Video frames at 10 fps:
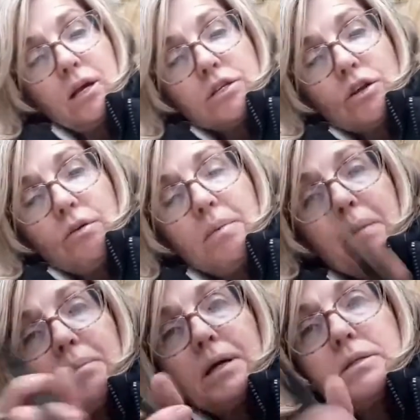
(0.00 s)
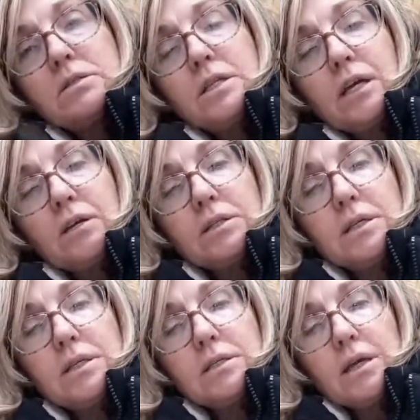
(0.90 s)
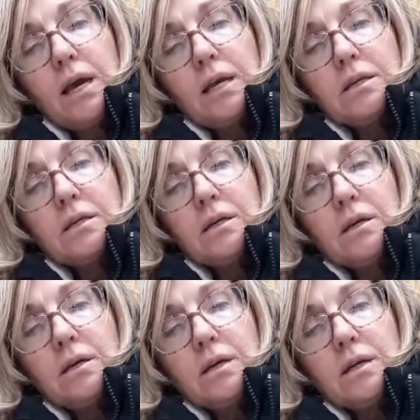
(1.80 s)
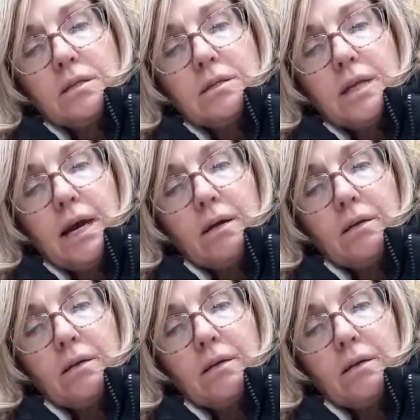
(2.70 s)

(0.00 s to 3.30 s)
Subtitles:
So remember to take your scissors and it's down.